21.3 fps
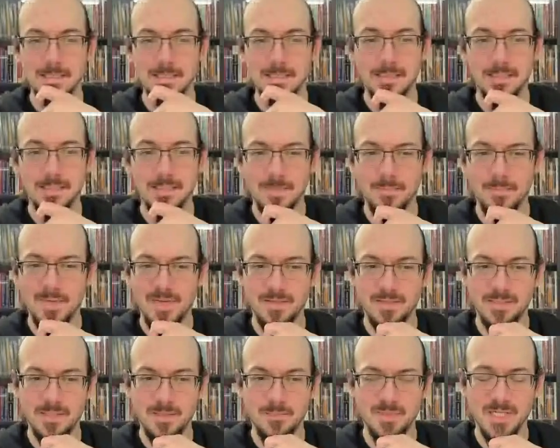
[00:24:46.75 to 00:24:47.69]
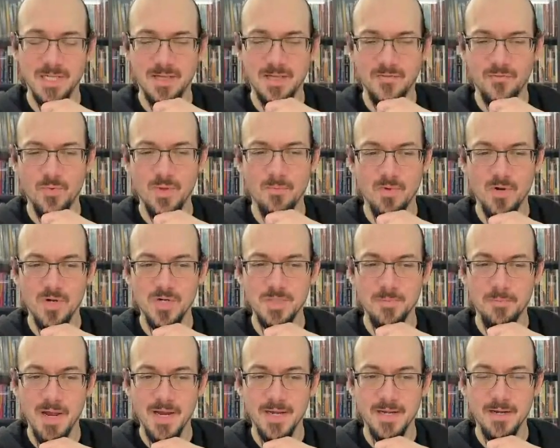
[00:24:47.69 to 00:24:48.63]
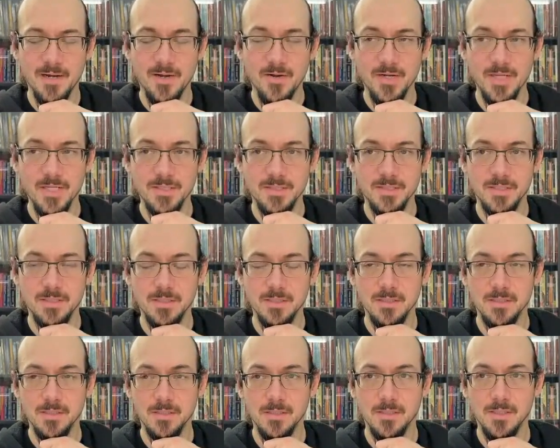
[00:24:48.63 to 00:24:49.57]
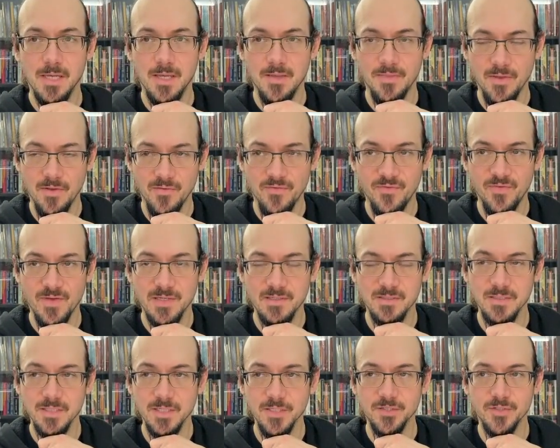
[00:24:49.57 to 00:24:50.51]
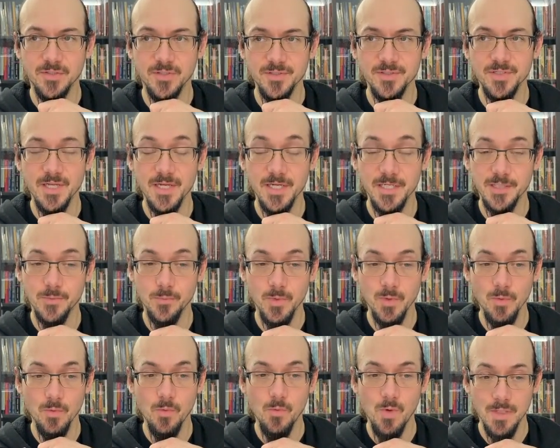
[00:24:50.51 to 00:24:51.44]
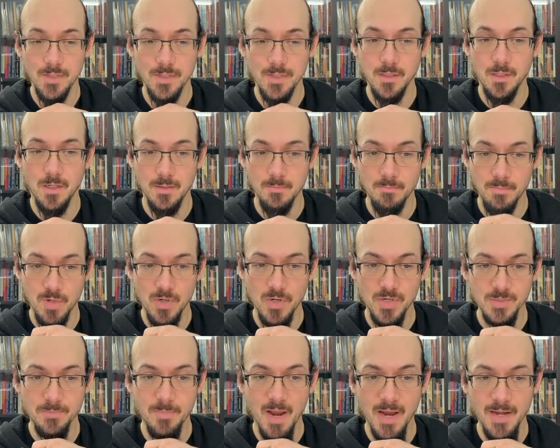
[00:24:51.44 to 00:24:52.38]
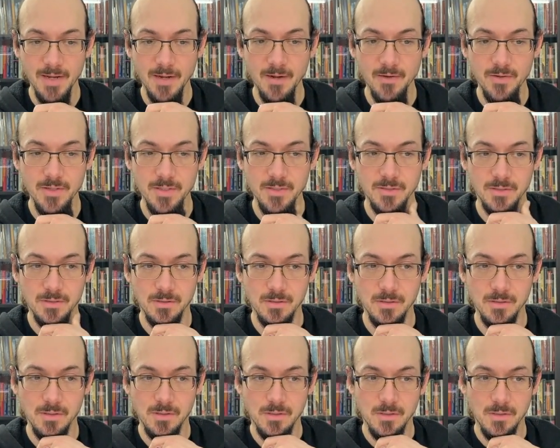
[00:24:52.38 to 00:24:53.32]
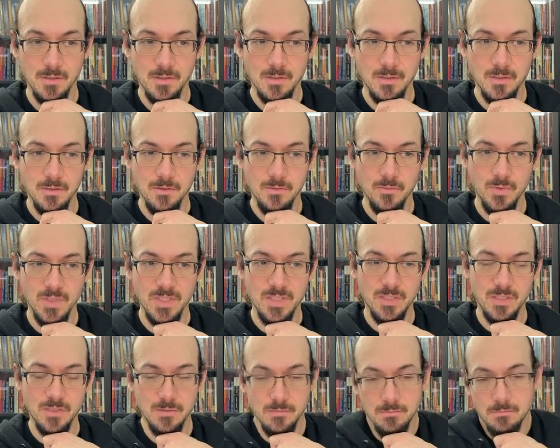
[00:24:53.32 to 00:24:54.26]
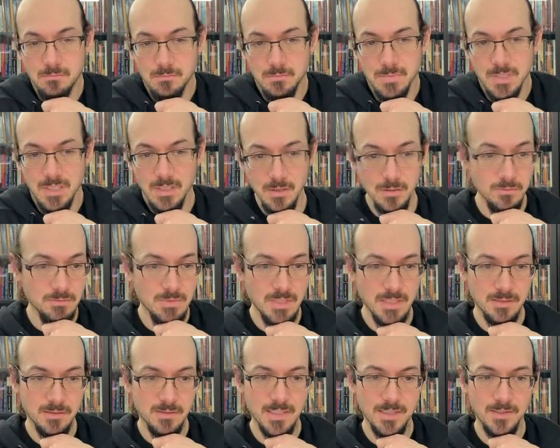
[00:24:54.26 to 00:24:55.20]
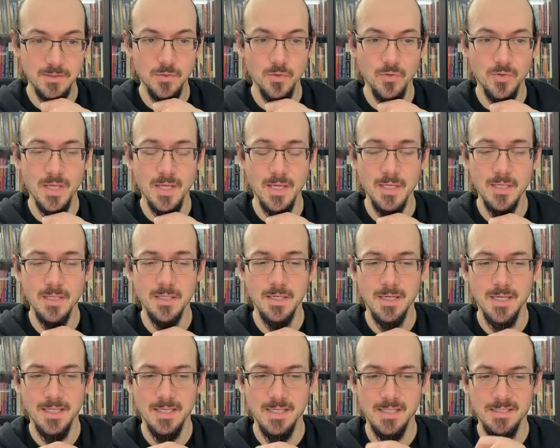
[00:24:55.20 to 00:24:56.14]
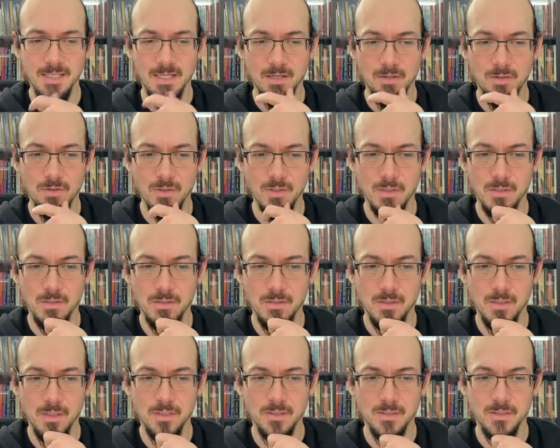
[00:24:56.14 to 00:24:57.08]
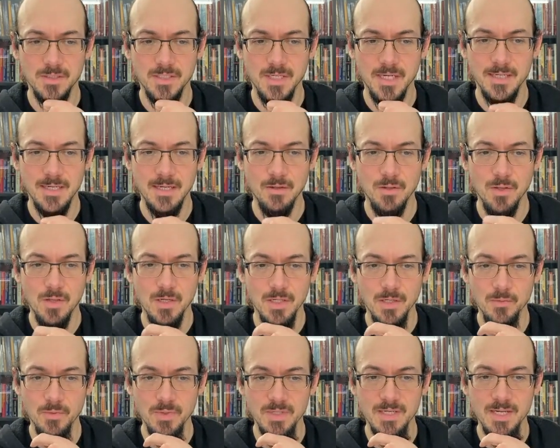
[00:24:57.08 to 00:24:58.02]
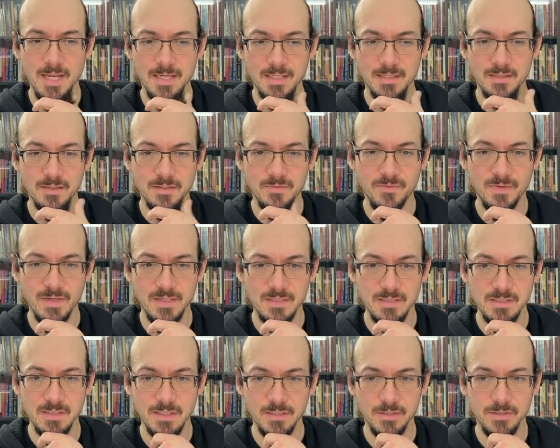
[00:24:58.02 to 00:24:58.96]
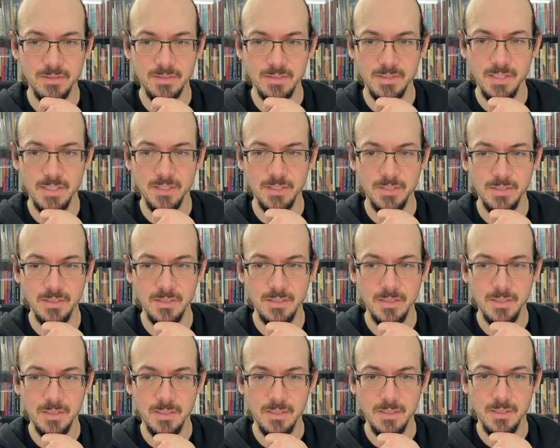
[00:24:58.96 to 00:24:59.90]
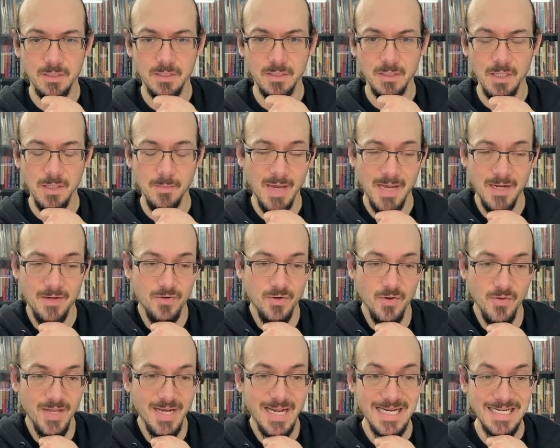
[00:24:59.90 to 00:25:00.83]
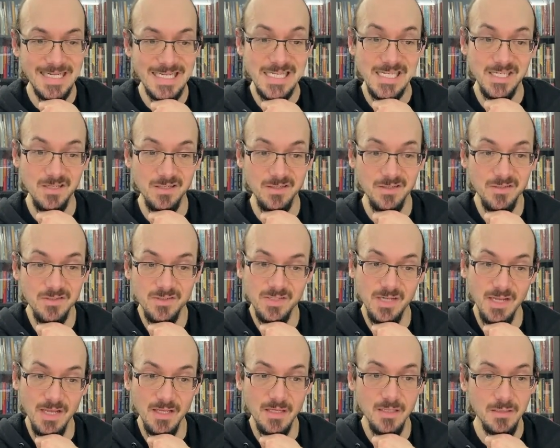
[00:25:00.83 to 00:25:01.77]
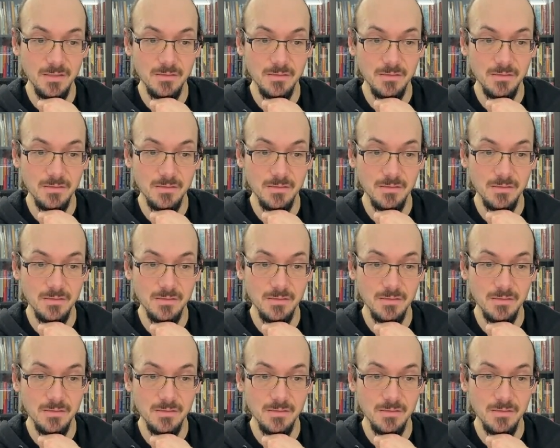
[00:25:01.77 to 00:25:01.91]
I mean, it seems like if we merge binaries and then fix initialization, we will want to unmerge binaries, which, you know, that's okay. I guess I don't understand how long it would take to fix initialization. I don't know that I need to understand.